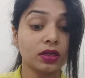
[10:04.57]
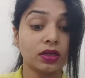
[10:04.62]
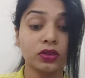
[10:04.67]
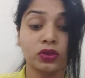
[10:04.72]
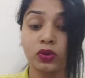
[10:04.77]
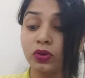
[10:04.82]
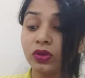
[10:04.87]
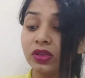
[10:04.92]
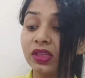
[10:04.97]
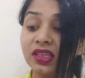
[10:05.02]

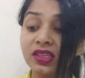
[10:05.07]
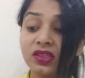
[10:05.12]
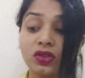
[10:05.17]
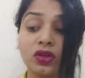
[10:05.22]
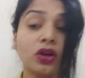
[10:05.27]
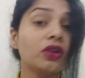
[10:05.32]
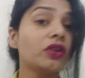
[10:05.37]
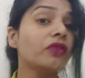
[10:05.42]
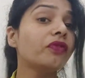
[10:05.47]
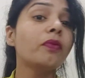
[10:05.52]
So these
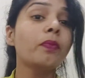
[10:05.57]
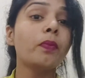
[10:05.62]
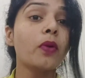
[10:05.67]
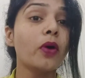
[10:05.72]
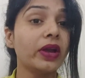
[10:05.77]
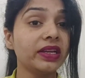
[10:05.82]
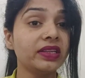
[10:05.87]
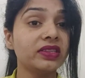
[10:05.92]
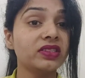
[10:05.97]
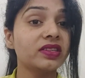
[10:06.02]
sort of a
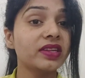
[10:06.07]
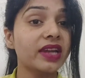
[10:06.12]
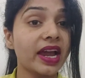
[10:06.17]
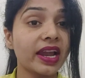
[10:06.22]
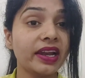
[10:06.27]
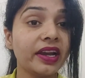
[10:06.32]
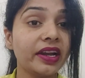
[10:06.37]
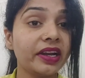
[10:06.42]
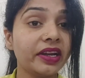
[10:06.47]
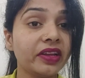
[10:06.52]
points
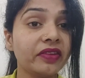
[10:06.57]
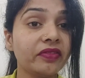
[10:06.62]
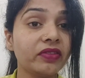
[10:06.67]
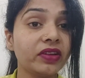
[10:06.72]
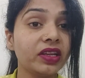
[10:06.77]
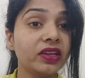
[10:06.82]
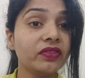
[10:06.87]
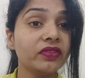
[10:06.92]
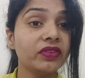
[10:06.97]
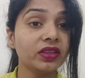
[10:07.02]

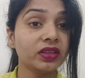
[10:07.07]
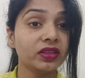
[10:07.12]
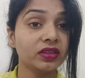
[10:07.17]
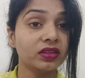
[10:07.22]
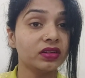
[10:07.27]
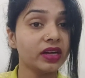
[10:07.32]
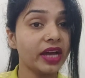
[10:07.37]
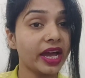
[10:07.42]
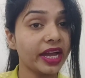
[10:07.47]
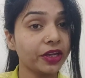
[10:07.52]
relatively with
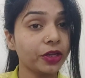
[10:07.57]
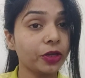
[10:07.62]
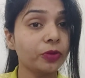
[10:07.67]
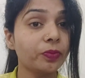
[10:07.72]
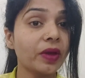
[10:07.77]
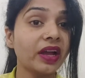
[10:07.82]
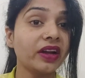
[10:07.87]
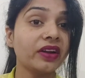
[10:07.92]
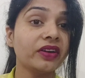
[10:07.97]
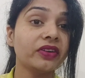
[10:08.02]
the acute
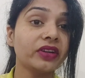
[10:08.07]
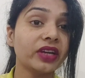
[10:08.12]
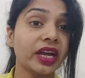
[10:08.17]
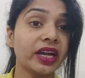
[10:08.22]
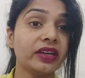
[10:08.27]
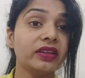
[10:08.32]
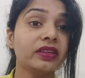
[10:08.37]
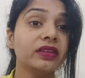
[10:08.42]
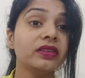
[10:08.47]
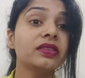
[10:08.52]

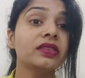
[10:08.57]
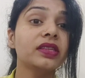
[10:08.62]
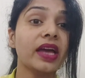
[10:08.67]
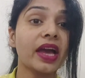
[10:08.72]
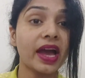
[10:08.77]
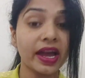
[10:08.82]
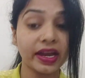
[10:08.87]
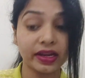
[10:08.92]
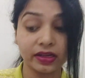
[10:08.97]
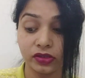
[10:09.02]
pancreatitis
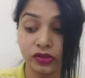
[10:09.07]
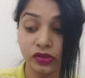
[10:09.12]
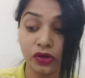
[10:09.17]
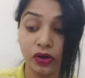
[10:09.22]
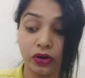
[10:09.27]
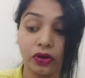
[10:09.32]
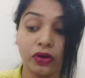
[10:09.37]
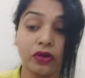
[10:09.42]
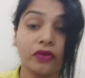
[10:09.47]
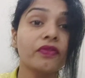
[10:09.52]
and
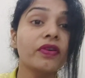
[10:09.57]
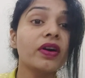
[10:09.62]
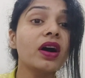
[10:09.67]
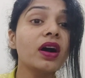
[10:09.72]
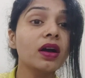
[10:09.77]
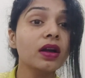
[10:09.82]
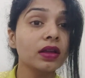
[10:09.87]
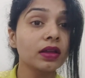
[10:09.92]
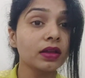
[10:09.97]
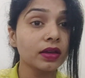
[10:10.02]
sort of a
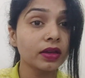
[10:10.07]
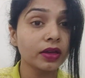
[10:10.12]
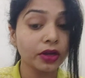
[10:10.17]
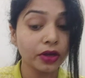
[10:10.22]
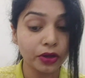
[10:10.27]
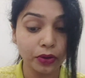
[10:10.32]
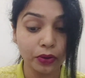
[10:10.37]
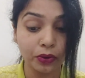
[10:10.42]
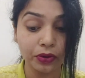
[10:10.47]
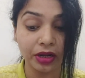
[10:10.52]

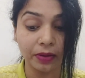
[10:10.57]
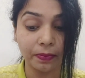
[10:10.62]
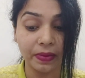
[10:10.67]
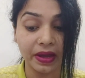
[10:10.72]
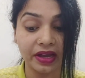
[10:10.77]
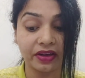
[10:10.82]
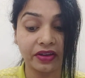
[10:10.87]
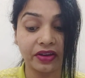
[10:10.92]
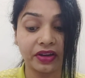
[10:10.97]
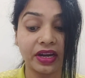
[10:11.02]
chronic
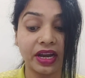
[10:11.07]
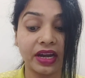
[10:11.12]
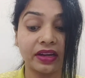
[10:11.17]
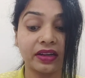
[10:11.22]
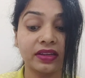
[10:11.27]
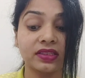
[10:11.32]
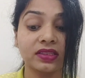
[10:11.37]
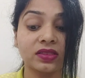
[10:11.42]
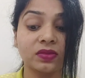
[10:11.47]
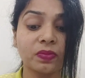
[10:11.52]

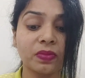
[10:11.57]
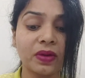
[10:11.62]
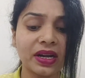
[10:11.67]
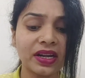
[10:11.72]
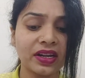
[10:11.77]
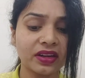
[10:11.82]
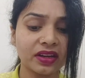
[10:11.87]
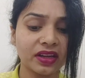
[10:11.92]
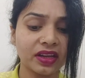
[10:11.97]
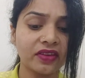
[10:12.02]
pancreatitis.
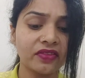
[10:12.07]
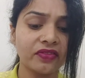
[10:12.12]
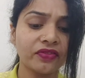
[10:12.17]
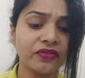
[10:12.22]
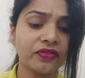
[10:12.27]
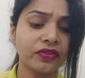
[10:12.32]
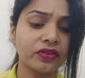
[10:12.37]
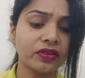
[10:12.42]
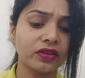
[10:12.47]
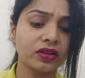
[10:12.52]
But
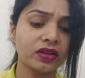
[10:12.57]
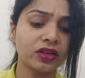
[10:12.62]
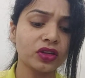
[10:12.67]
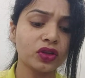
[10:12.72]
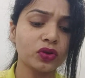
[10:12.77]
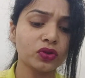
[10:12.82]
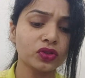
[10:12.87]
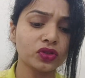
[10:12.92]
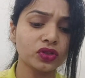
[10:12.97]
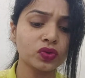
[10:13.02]
if
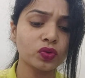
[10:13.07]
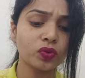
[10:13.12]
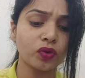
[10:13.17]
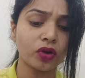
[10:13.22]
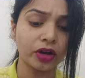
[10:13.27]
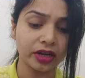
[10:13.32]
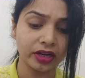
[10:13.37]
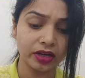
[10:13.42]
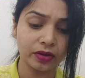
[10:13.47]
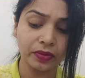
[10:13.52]
you just
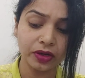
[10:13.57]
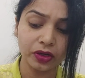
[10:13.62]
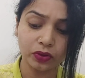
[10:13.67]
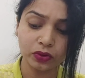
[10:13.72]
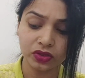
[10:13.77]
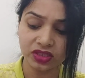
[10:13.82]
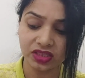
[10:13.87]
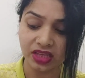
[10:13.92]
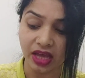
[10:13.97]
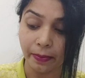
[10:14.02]
want me to
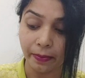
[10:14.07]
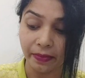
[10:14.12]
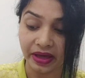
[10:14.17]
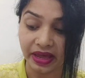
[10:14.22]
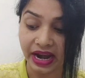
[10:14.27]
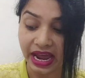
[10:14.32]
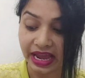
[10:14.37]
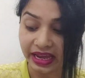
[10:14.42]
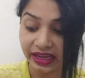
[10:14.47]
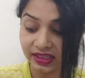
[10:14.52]

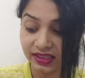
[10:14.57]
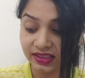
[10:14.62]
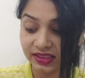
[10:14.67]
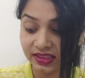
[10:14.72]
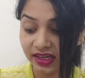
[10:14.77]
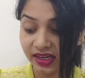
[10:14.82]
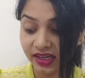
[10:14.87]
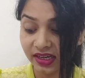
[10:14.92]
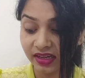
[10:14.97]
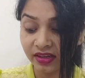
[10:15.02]
summarize
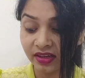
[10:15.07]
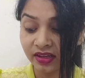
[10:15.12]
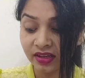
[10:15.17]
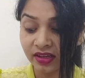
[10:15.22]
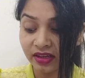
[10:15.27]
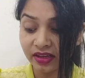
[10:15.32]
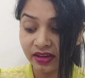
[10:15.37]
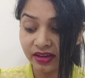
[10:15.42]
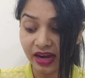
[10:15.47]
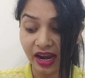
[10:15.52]
it
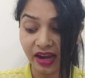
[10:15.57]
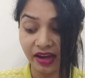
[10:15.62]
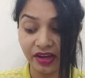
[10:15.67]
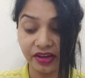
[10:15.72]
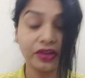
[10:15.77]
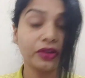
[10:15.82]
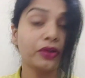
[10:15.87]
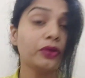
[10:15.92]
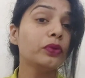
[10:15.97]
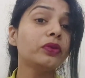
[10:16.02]

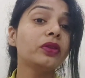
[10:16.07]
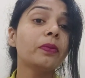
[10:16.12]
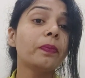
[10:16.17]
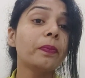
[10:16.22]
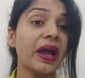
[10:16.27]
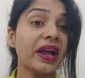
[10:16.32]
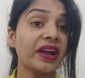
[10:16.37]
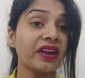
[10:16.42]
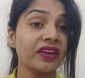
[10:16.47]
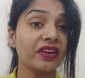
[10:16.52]
related to the
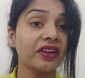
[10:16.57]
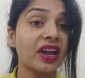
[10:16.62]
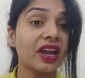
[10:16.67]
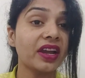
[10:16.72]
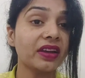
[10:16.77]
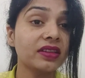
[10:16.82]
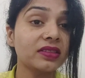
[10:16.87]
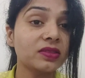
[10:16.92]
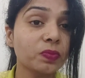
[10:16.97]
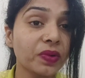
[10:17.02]

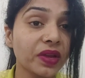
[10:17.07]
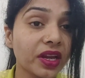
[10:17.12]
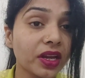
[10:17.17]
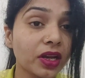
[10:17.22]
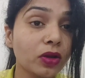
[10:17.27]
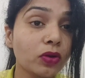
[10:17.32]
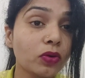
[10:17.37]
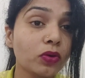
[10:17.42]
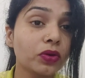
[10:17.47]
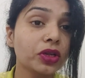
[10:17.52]
pancreatitis
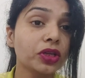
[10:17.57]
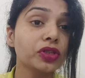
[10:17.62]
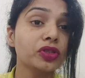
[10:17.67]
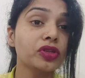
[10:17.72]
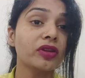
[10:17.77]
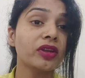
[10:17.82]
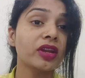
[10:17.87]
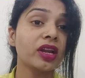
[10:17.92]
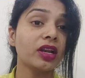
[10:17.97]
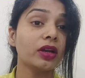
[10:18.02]
pain
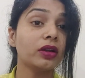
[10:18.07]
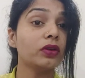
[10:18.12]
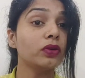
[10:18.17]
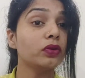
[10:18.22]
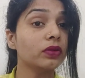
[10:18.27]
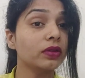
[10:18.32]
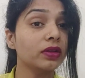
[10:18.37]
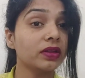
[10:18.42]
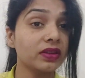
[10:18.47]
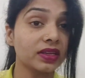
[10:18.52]
location, related
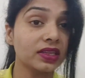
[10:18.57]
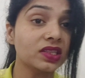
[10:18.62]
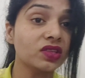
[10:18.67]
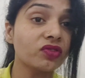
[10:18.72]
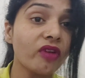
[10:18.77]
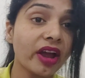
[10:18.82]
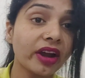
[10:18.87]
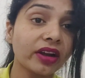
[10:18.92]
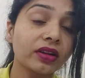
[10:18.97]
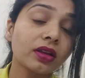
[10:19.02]
to the risk
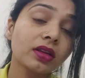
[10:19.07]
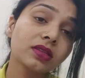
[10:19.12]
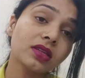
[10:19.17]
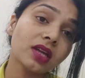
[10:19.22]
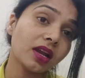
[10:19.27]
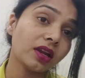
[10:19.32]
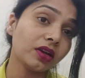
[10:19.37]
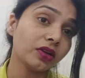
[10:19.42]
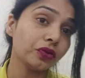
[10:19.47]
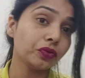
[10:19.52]
factors,
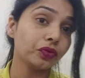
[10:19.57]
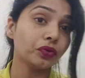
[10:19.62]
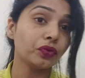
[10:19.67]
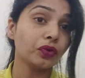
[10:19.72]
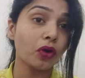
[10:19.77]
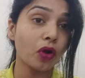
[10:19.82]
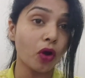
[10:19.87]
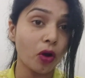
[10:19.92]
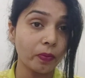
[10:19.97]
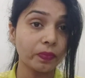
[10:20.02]
related to the
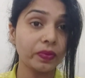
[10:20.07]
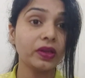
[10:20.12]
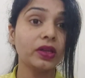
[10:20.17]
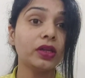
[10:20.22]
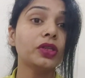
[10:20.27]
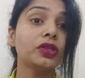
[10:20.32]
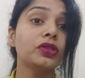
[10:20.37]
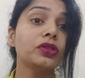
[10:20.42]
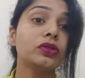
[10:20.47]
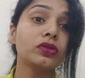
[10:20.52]

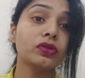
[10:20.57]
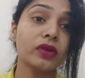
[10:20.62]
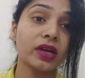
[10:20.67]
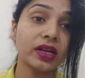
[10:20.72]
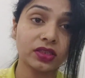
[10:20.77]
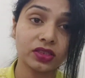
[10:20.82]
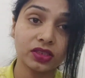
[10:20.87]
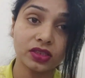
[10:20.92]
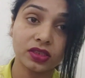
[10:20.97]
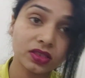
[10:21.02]
complications, so
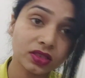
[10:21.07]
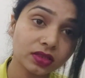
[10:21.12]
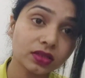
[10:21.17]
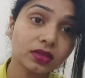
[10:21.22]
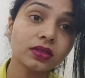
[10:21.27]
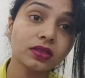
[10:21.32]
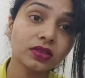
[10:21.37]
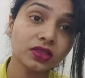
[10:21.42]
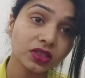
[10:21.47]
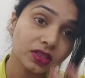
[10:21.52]
I'll
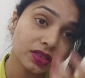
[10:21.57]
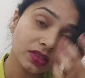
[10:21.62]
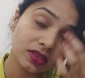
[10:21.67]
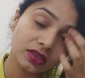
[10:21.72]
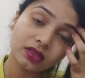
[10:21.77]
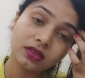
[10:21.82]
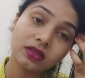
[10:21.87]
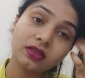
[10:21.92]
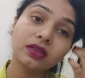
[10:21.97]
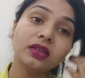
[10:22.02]

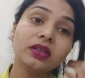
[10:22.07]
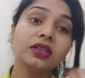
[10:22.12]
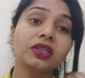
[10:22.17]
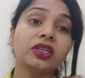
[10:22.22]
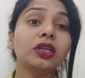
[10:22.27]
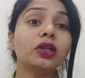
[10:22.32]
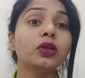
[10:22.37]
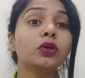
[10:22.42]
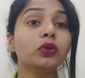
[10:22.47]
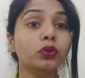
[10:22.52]
just
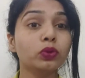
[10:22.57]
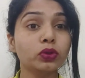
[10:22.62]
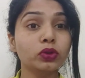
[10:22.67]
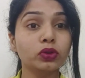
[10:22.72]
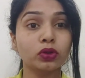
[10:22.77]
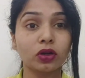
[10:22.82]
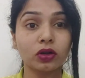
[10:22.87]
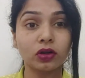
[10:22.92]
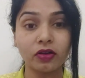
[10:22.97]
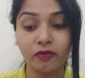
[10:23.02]
tell you those
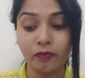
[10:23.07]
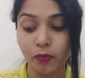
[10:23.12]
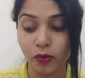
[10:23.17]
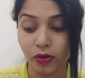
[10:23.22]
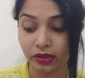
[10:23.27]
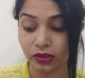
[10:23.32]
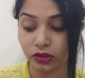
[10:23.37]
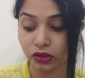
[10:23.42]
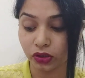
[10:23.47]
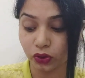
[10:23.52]
sort of
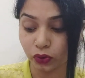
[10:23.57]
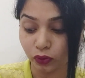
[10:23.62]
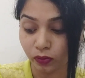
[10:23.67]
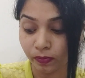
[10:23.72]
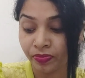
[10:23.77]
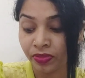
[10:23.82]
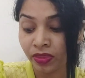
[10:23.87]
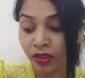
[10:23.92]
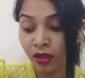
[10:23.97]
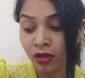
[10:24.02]
points
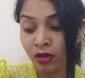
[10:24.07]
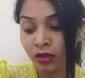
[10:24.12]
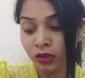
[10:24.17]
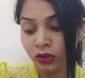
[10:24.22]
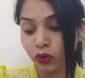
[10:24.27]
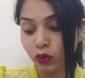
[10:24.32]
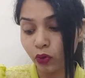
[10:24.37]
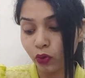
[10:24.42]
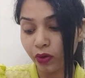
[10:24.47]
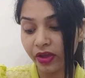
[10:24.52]
too.
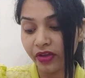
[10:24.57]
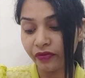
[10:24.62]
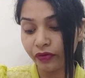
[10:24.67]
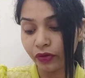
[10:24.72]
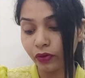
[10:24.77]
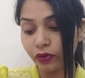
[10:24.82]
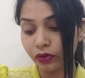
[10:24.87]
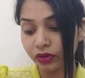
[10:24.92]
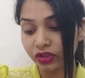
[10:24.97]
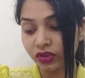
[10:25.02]
So if
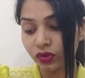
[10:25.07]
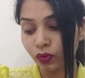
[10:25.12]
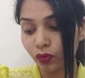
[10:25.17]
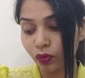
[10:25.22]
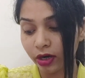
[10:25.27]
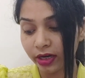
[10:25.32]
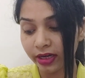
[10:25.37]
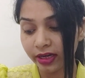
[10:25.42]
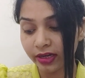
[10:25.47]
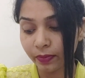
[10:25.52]
you just
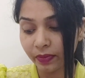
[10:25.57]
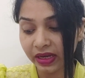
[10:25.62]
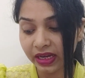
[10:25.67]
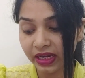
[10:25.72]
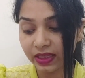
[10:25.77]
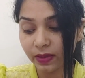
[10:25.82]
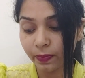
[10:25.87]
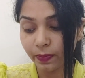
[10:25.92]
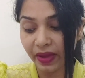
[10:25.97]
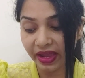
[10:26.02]
want
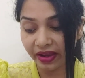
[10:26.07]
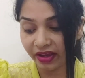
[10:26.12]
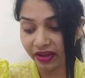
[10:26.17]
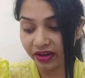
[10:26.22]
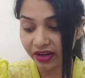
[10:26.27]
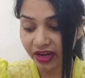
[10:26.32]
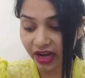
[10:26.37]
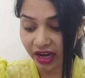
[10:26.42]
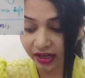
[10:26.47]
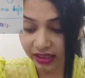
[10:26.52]
me the
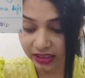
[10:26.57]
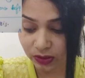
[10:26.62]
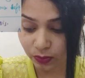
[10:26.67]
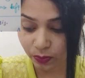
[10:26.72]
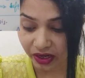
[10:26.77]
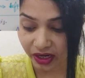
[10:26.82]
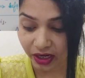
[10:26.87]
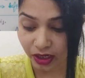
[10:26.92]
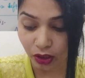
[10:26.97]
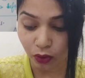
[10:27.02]
pancreatitis
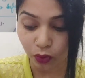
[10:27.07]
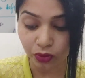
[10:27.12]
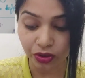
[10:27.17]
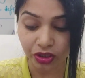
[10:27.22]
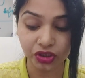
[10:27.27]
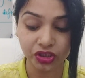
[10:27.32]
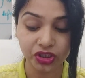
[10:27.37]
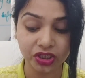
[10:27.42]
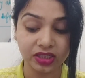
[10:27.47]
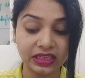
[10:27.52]
pain
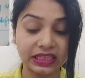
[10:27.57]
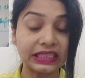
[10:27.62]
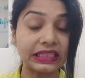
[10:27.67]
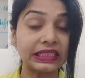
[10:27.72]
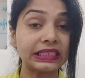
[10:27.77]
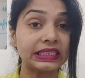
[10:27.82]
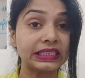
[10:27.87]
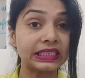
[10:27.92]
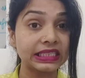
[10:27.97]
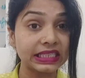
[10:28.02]
location, it
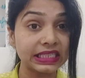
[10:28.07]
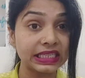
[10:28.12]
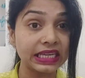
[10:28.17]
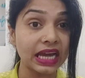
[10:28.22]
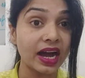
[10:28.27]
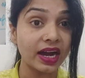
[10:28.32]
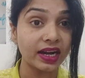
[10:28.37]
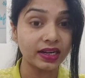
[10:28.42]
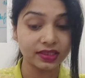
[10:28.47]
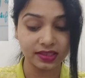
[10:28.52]

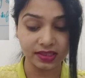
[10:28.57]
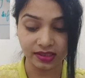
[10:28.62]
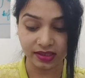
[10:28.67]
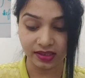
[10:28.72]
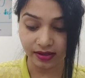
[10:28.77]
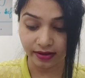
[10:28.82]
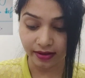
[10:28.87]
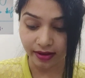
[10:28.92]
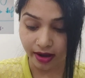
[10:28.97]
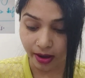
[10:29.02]
starts in
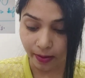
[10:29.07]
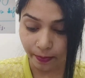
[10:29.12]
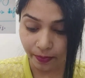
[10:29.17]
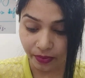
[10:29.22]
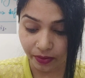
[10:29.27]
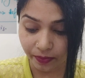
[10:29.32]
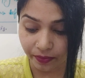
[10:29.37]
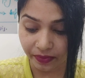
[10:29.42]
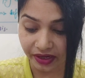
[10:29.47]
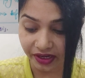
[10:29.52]
the
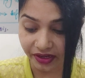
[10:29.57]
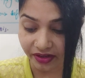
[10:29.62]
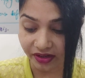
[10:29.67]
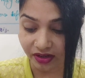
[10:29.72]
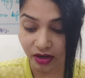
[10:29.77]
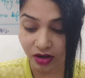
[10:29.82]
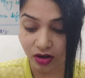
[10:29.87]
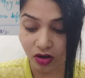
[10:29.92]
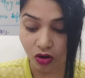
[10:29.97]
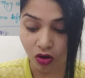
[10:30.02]
upper
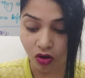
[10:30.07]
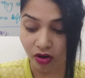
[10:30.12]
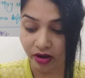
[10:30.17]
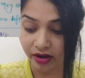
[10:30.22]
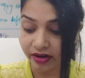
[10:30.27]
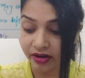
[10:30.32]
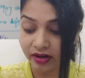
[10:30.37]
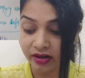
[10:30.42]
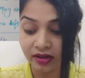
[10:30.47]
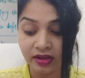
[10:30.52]
middle
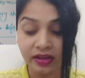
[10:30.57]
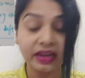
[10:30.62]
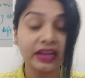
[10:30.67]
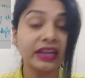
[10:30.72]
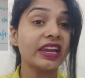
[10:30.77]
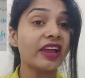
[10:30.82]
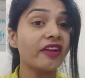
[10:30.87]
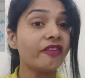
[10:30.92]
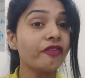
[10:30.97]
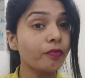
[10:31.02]
or
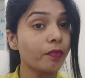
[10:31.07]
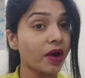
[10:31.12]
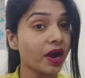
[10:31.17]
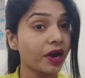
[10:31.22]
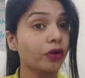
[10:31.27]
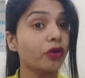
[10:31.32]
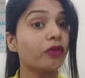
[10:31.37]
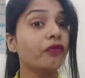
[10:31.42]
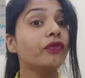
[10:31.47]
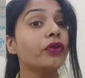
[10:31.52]
left
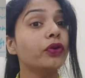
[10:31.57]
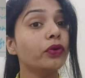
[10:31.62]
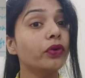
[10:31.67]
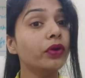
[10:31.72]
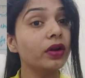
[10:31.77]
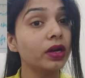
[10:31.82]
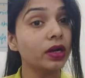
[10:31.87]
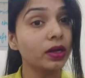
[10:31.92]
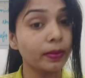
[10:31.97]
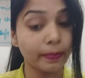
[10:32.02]
part of
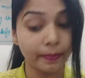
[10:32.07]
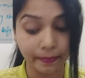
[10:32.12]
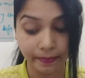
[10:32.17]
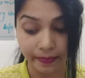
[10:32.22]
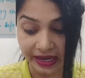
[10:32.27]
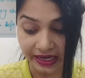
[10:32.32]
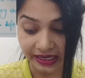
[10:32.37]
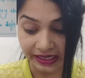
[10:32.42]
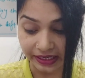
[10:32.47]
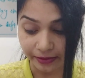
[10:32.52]
your
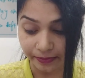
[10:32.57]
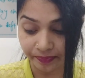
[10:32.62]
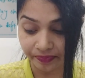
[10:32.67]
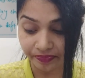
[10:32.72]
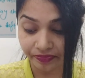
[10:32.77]
belly,